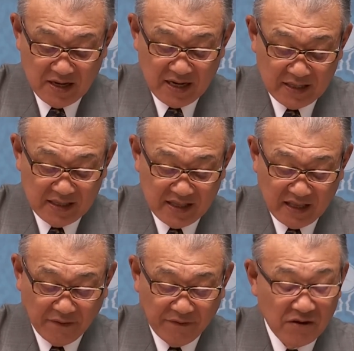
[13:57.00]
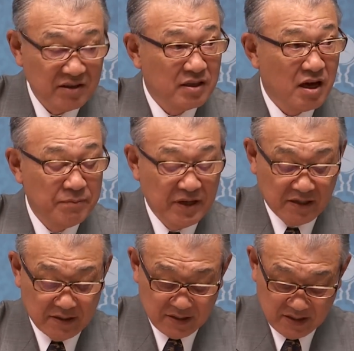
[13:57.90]
under the 4
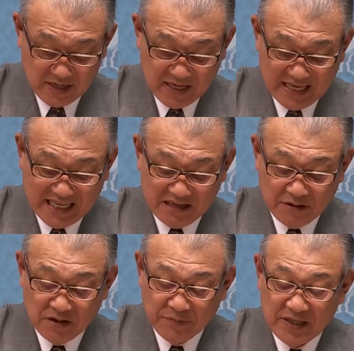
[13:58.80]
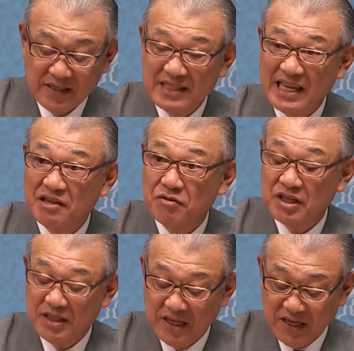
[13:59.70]
topics: economy,
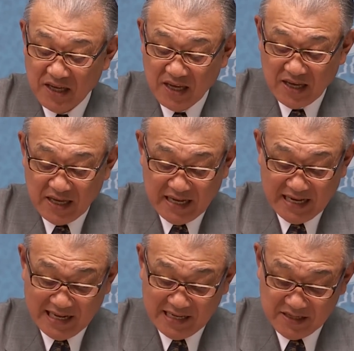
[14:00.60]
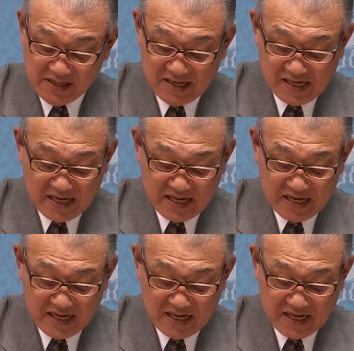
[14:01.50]
security, energy,